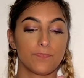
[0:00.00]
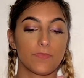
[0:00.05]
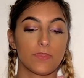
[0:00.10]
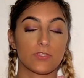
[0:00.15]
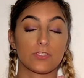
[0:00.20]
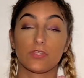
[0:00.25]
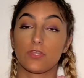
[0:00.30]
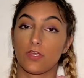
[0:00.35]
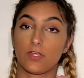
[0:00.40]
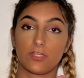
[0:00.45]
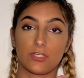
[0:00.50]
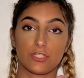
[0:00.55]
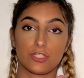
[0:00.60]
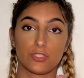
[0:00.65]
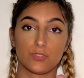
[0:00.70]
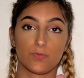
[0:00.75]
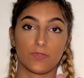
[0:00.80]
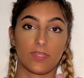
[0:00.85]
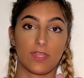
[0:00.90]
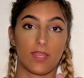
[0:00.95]
So their
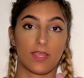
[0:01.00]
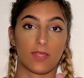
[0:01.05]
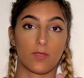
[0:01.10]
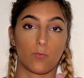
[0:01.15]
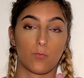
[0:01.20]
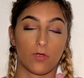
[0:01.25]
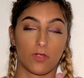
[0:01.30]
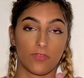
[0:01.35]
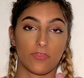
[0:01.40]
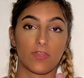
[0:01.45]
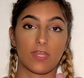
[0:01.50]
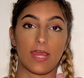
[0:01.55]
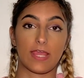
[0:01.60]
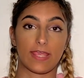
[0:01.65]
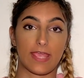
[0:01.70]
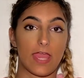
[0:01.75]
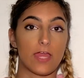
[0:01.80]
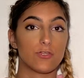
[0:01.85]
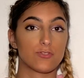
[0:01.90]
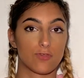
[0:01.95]
conditions were that I
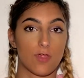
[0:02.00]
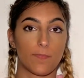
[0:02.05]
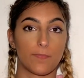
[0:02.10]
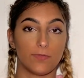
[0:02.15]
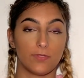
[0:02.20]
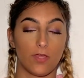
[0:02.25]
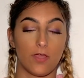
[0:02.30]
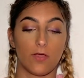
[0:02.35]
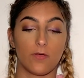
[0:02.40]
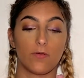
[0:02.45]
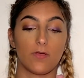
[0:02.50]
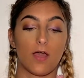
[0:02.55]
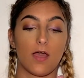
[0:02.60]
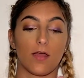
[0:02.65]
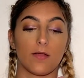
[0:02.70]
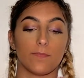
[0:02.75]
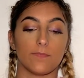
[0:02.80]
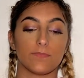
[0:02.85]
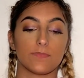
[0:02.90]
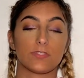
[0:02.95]
can't drop
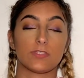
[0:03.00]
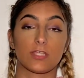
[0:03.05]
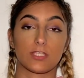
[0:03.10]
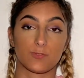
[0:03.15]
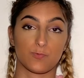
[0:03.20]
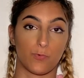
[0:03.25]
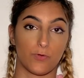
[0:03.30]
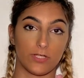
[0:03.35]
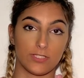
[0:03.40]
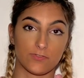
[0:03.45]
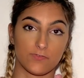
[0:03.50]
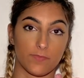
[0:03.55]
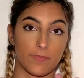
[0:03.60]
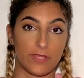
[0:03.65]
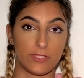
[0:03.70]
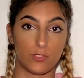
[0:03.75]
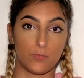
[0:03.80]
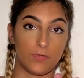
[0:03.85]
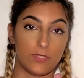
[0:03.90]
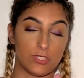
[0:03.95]
below 6 points for my
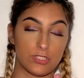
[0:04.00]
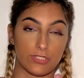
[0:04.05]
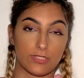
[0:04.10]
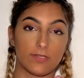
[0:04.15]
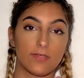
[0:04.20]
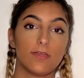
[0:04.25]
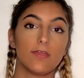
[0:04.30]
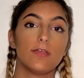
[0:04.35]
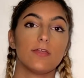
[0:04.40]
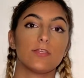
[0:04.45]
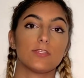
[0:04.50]
UPG.